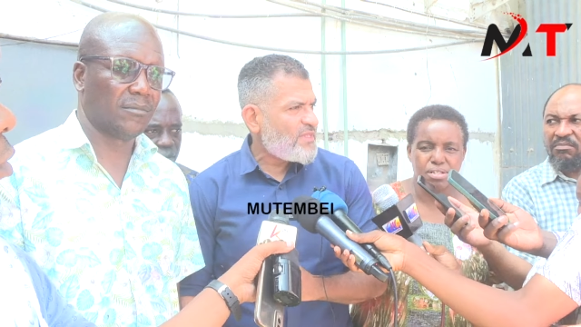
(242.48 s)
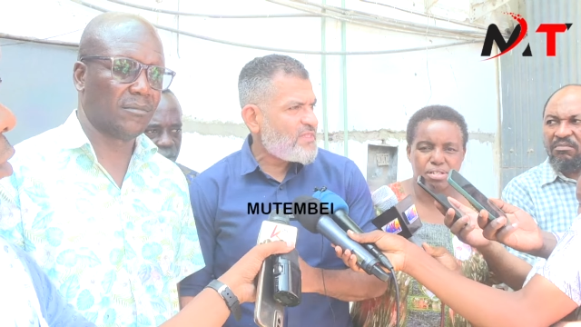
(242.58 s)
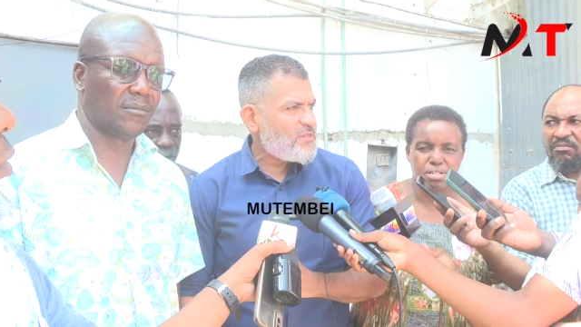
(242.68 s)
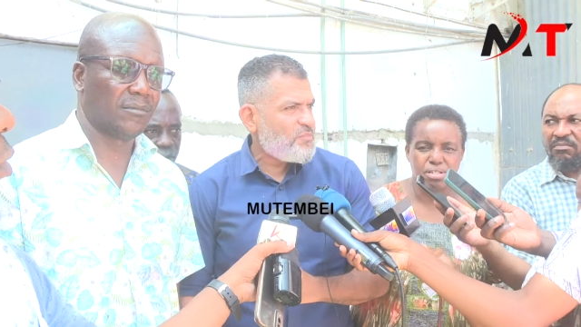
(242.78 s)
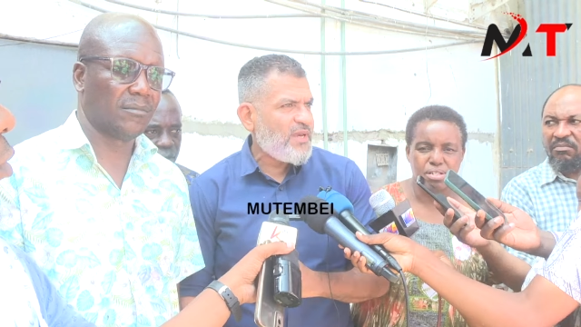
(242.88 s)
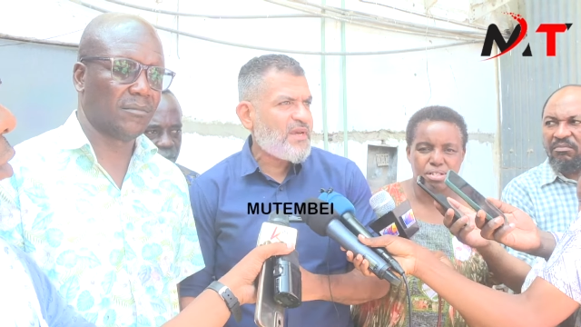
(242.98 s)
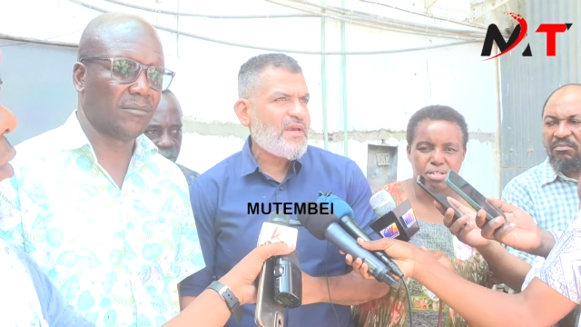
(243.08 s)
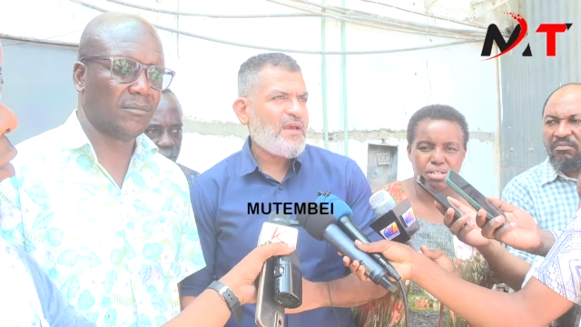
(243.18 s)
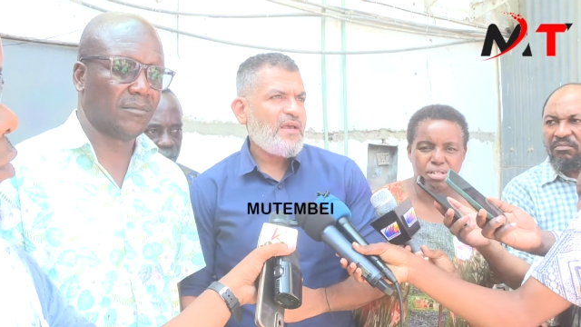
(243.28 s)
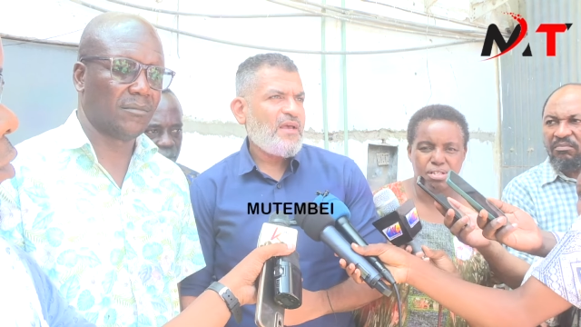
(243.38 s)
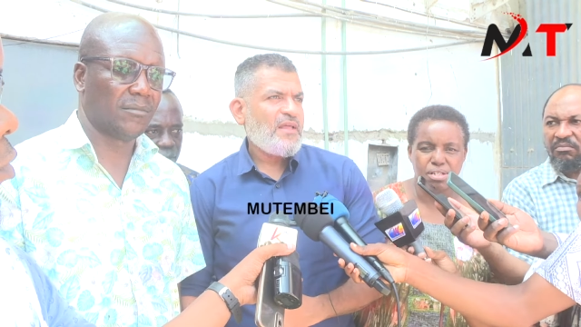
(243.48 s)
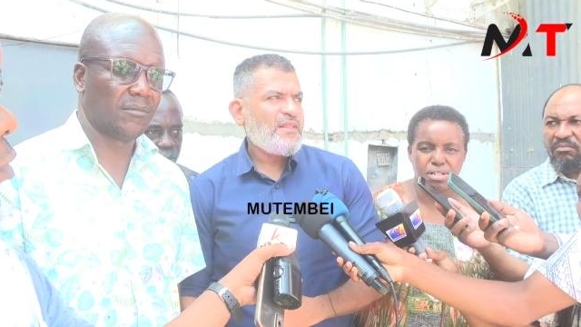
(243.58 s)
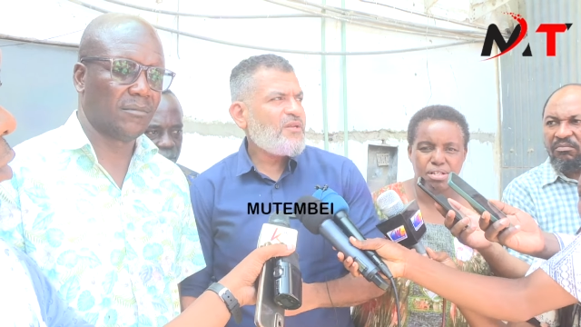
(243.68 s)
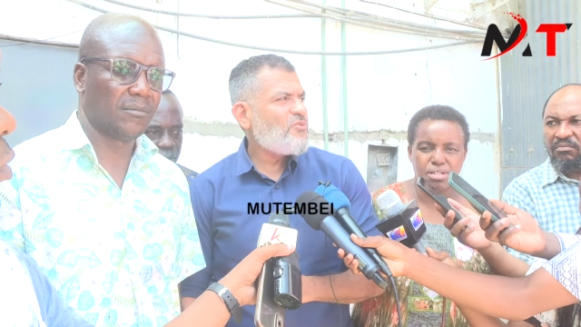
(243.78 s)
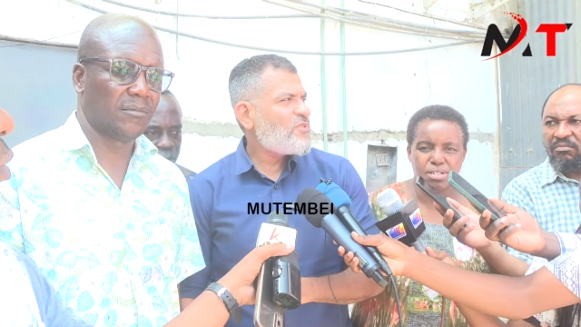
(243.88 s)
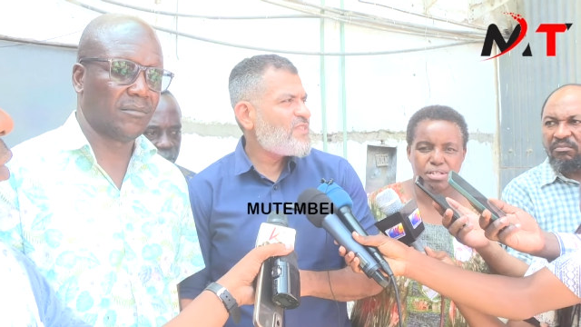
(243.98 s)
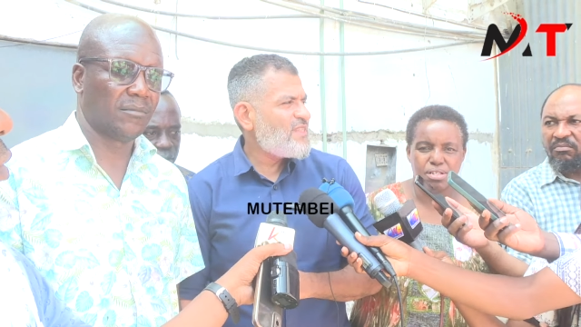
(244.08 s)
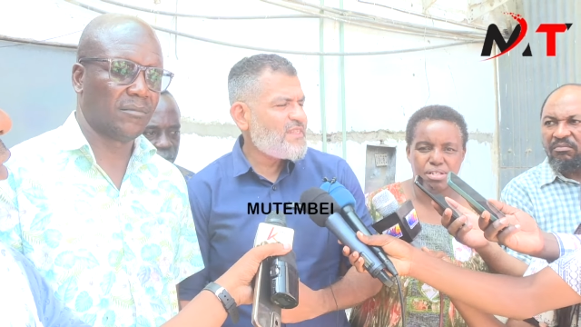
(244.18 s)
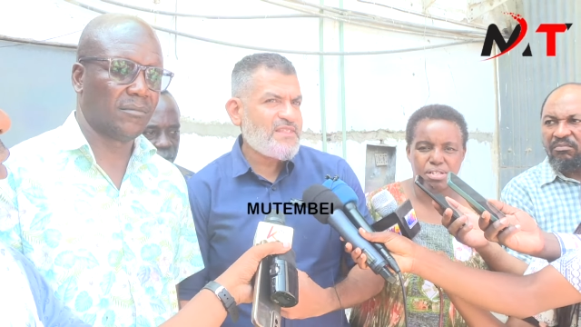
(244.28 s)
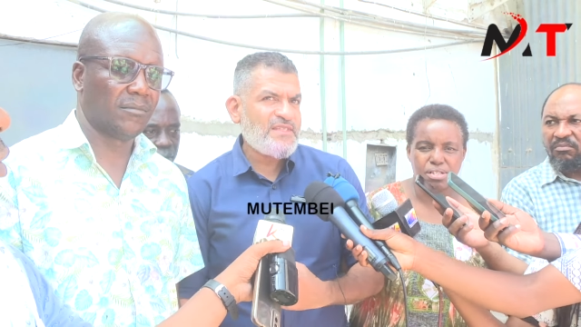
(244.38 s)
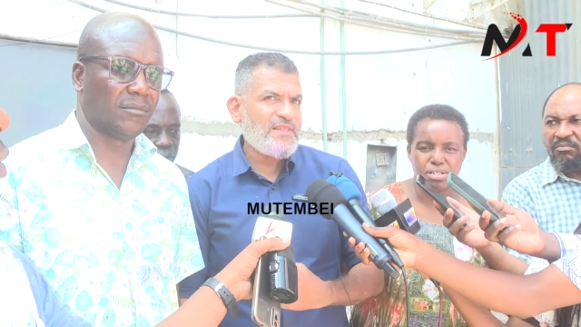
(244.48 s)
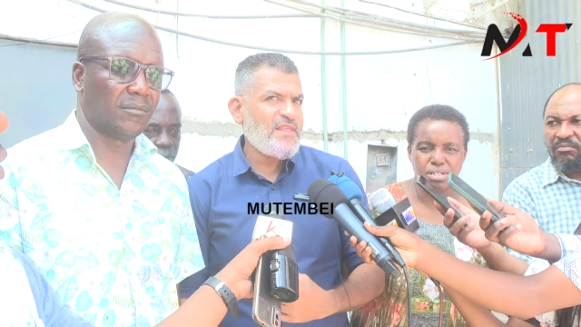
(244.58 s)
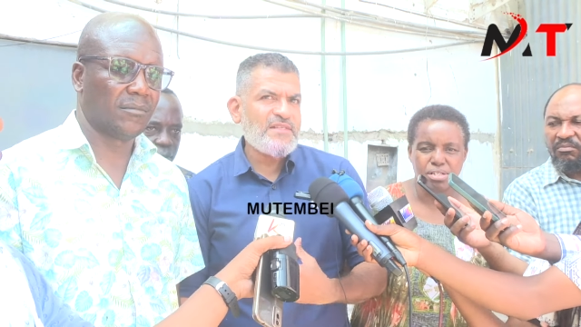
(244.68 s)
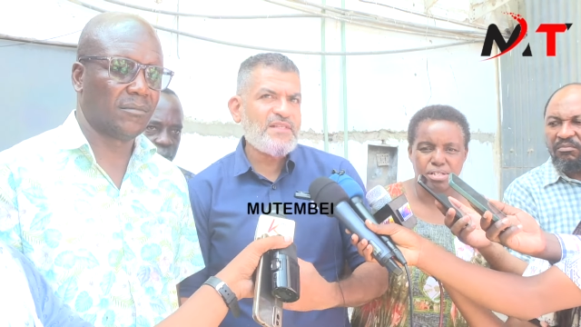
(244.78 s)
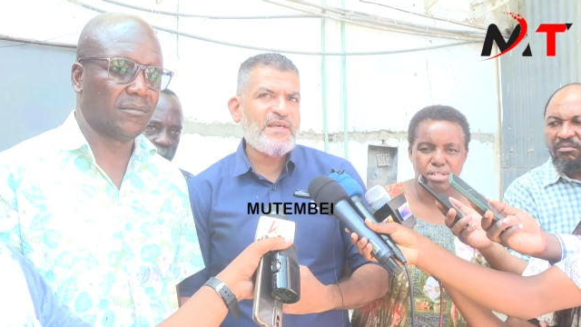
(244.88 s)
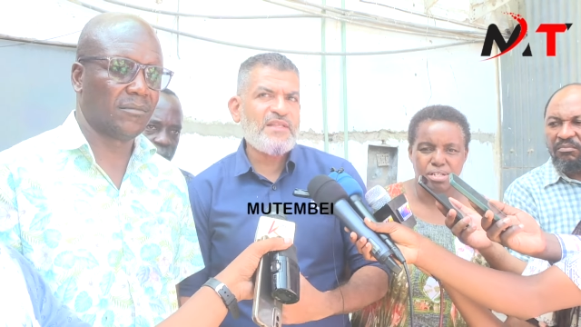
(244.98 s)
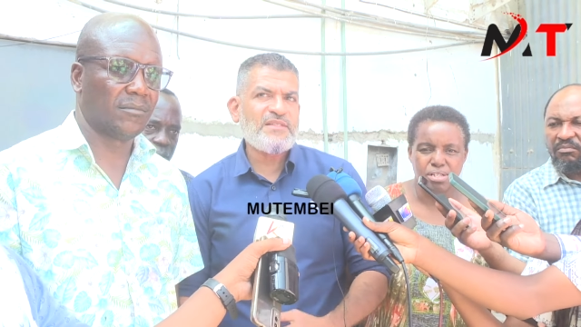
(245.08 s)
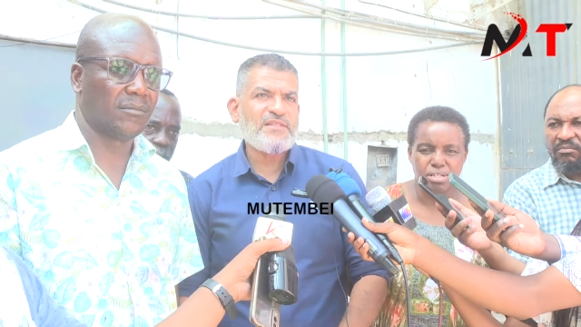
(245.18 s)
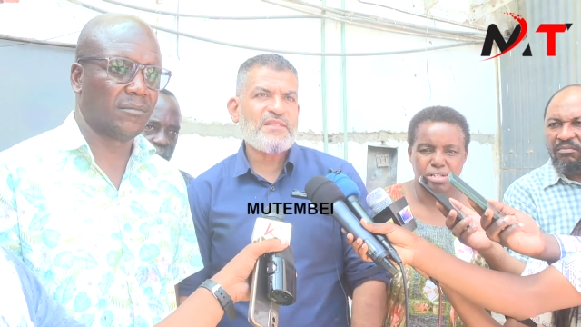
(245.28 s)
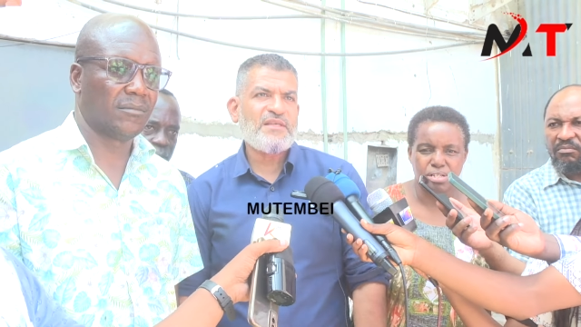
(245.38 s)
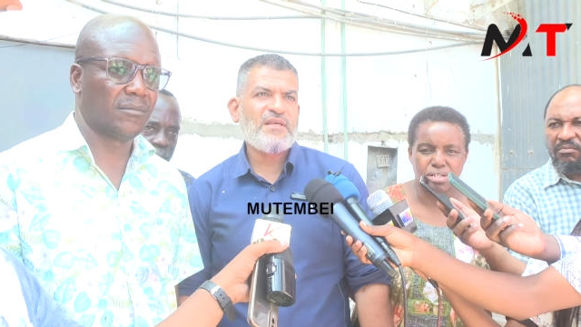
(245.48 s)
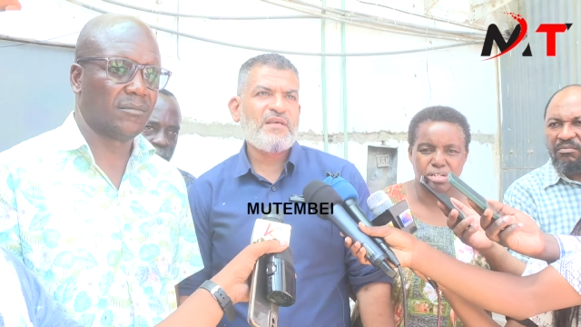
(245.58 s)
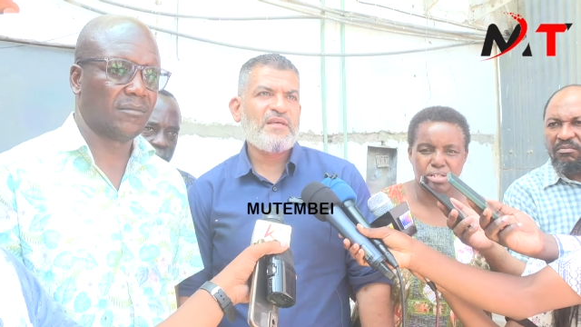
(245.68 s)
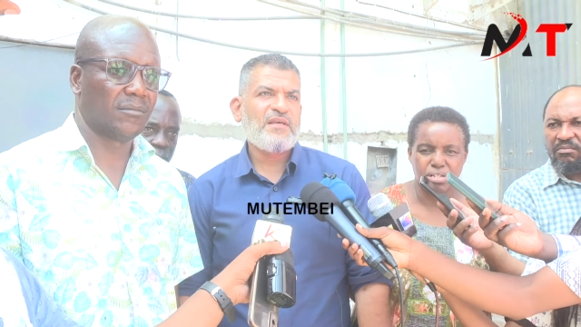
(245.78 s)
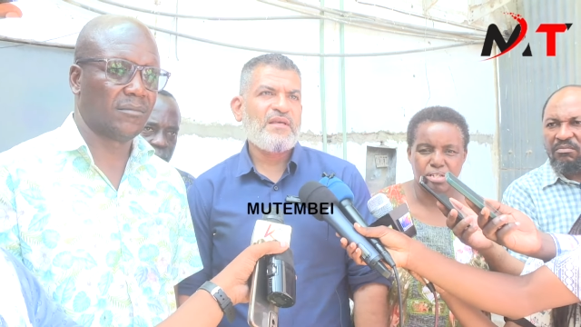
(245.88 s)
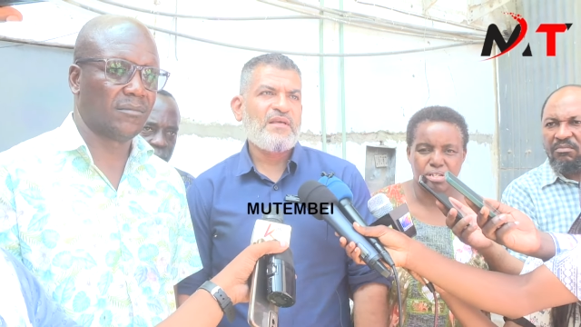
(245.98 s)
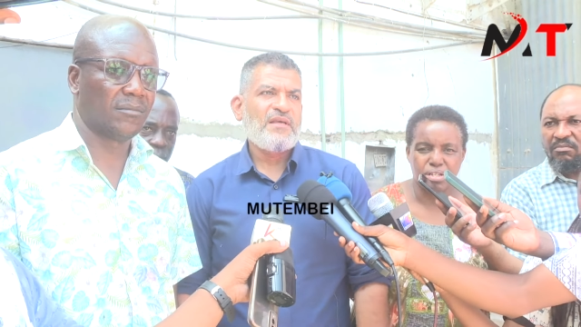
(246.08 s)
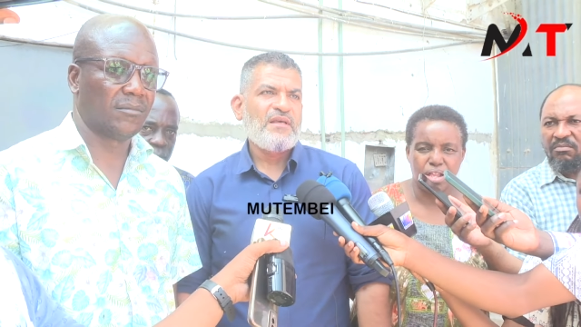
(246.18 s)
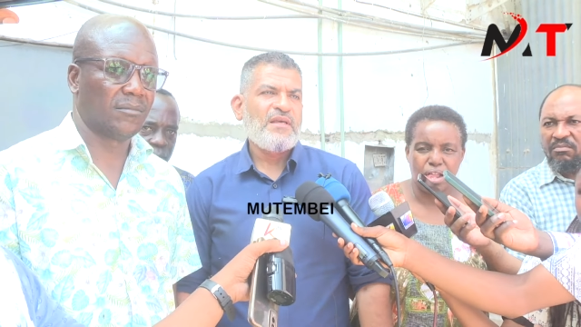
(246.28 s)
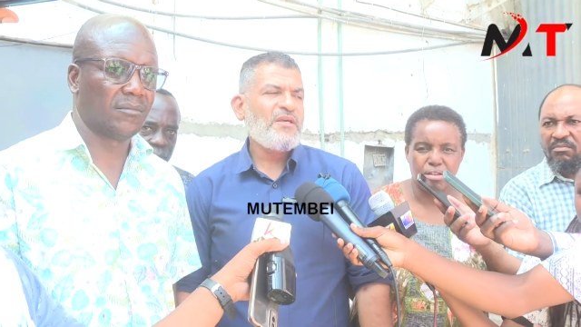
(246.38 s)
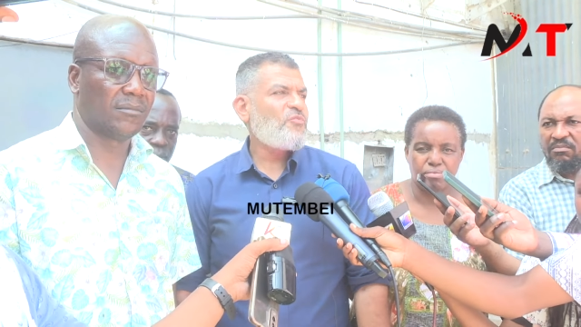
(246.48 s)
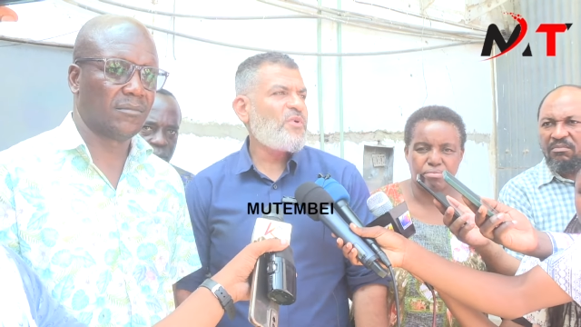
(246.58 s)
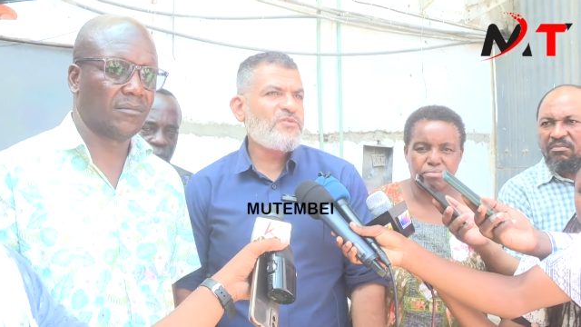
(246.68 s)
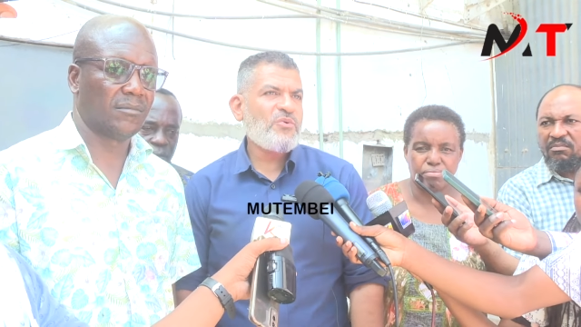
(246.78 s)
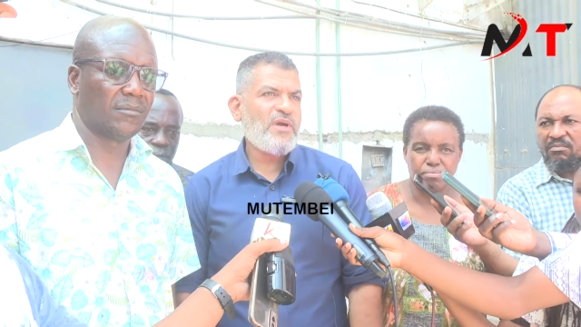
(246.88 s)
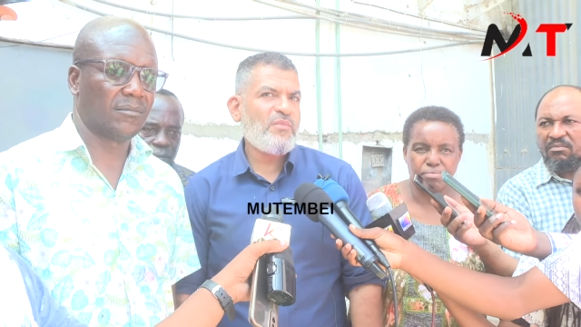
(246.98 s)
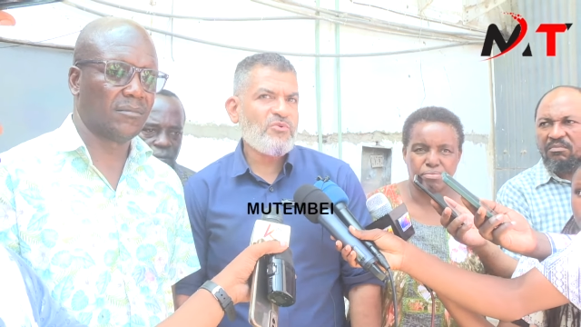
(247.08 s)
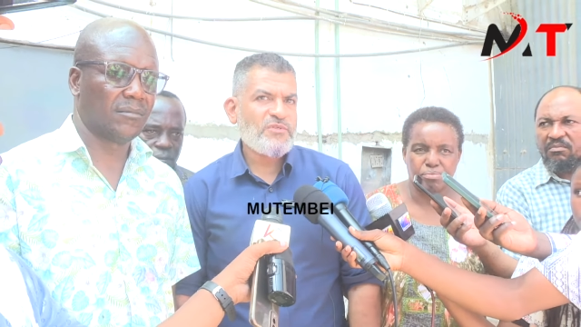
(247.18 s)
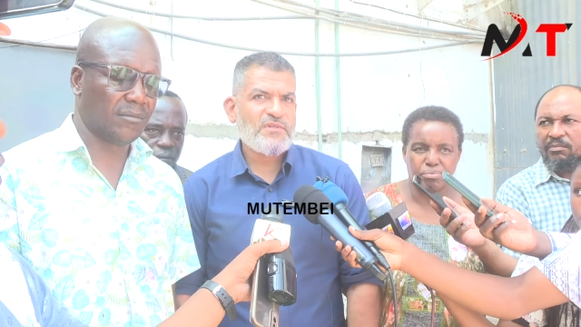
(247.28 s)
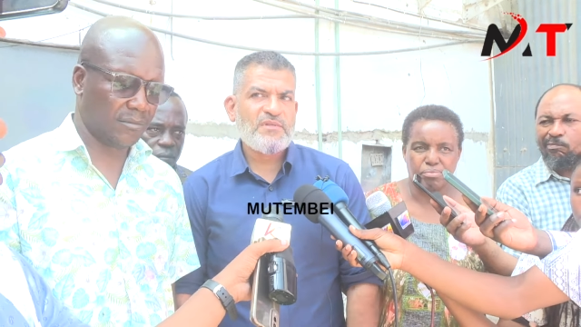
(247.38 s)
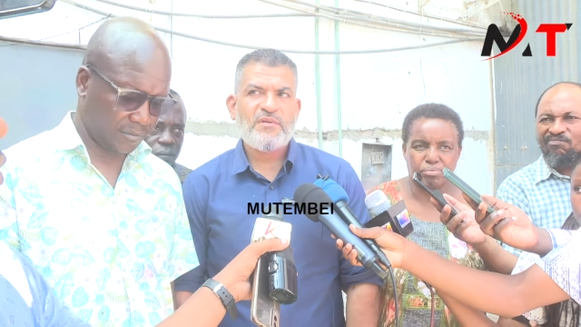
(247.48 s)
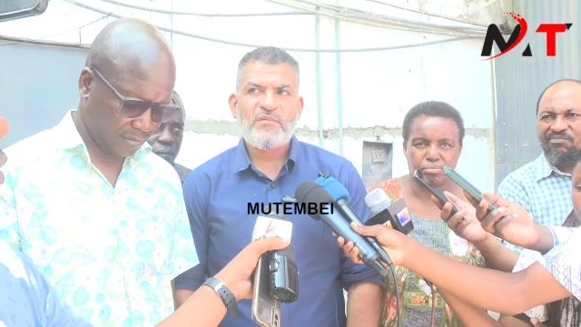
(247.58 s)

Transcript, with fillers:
Speaker 1: and speak, then you see things like this. It mezoea boss.